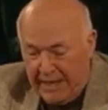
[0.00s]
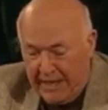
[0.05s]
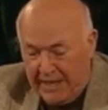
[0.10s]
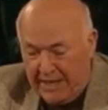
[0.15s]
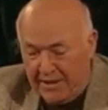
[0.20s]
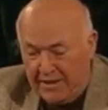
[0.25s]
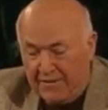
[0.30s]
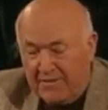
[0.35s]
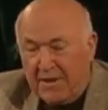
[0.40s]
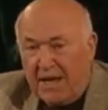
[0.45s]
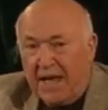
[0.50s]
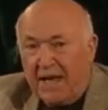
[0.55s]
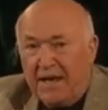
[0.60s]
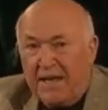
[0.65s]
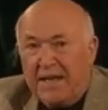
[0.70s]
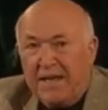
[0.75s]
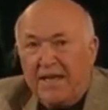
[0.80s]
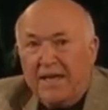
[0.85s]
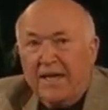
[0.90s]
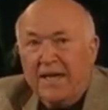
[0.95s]
in the
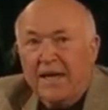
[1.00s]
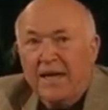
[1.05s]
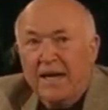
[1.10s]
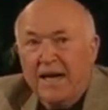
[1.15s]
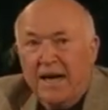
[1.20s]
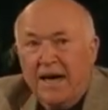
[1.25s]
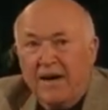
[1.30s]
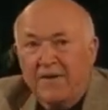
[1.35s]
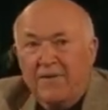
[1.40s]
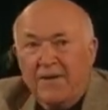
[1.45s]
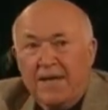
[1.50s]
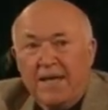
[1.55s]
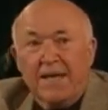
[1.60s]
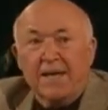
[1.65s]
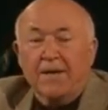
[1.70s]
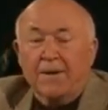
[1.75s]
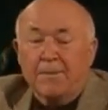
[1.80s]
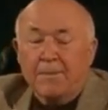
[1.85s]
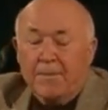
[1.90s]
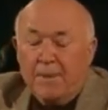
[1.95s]
valley of
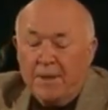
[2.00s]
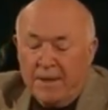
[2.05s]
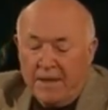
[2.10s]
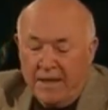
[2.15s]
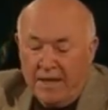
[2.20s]
Hinnom,